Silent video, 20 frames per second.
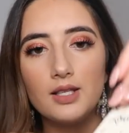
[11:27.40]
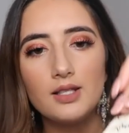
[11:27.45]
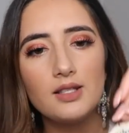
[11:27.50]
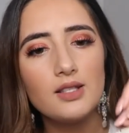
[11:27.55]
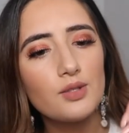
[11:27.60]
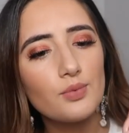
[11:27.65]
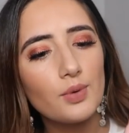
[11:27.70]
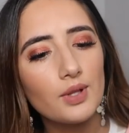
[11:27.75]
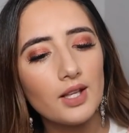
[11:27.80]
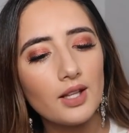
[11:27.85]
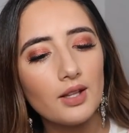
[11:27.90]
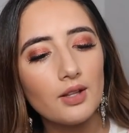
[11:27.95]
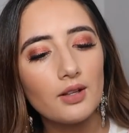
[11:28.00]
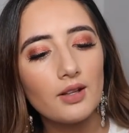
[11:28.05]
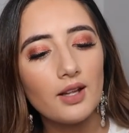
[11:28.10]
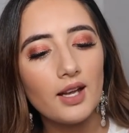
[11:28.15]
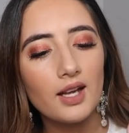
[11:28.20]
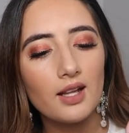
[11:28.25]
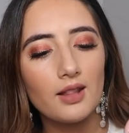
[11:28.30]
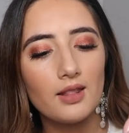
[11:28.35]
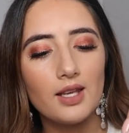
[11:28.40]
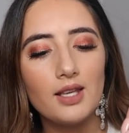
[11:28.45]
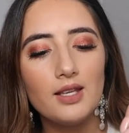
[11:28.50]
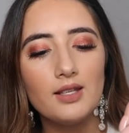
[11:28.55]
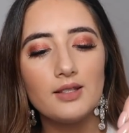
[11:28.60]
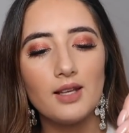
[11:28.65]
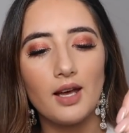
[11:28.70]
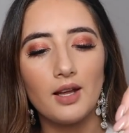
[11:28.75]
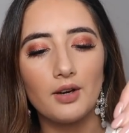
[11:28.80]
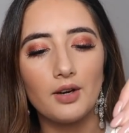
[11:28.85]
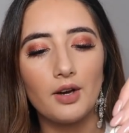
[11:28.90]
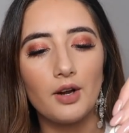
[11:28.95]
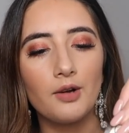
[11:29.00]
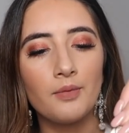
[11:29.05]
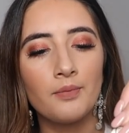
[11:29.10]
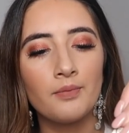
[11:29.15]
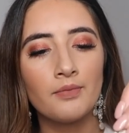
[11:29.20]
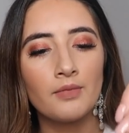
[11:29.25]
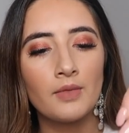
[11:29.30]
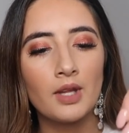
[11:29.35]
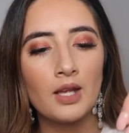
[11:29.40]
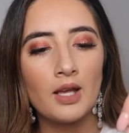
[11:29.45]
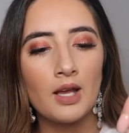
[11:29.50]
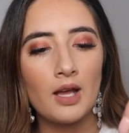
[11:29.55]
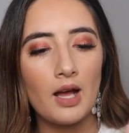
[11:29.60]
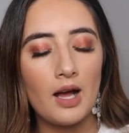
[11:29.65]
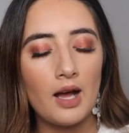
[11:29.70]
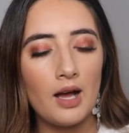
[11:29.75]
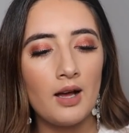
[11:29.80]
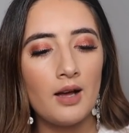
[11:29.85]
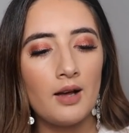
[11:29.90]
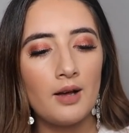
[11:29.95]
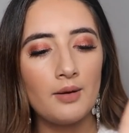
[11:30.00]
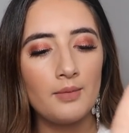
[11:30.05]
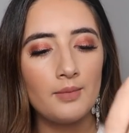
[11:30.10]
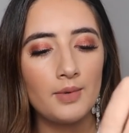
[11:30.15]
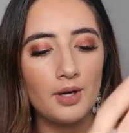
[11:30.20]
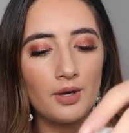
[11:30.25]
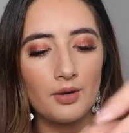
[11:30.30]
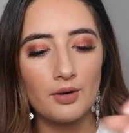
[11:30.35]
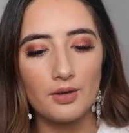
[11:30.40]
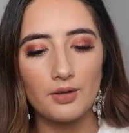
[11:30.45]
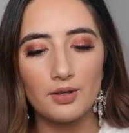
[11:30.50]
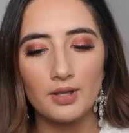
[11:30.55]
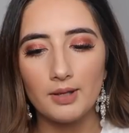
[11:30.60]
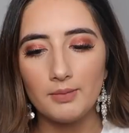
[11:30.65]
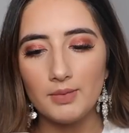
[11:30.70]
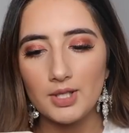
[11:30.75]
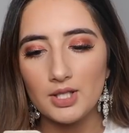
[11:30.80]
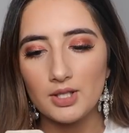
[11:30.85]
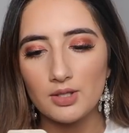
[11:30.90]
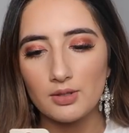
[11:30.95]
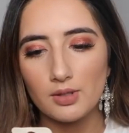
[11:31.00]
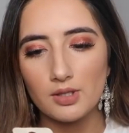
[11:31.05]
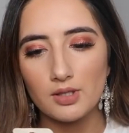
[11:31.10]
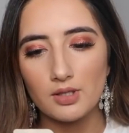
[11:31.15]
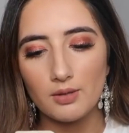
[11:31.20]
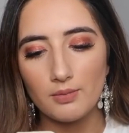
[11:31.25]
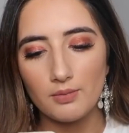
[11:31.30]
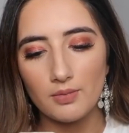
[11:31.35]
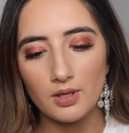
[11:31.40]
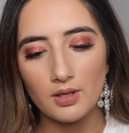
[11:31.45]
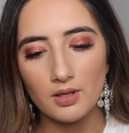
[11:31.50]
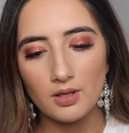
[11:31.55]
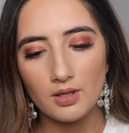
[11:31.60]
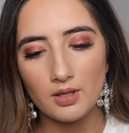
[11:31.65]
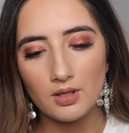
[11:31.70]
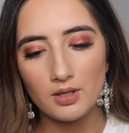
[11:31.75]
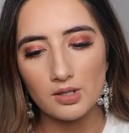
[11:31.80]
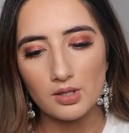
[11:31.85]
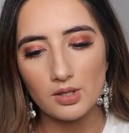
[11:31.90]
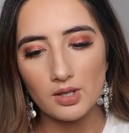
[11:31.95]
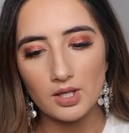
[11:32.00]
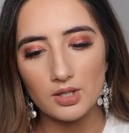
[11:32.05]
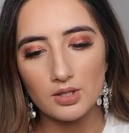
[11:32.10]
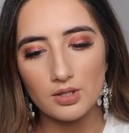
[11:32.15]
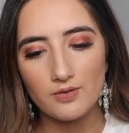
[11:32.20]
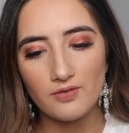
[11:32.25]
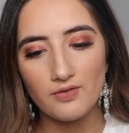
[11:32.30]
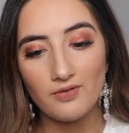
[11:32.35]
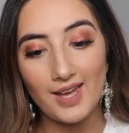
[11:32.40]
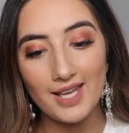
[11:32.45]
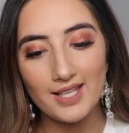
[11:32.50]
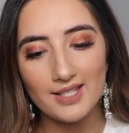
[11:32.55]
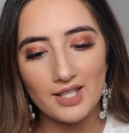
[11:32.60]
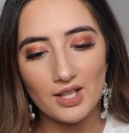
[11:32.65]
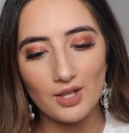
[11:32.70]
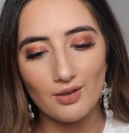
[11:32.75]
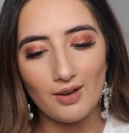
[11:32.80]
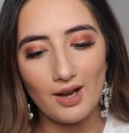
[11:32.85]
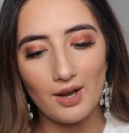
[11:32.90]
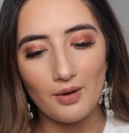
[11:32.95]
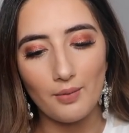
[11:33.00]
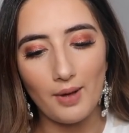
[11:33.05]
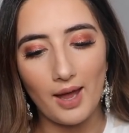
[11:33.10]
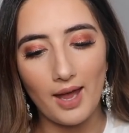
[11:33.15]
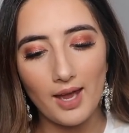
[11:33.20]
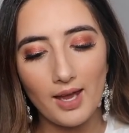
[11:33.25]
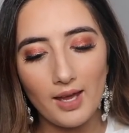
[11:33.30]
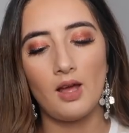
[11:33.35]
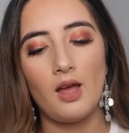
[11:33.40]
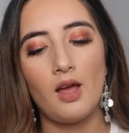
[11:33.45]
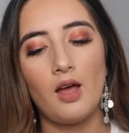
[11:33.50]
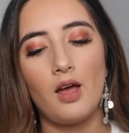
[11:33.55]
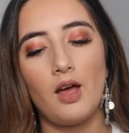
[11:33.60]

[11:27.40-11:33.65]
This is what they look like. These, I don't know. Hold on, let me switch them so they're facing the right way.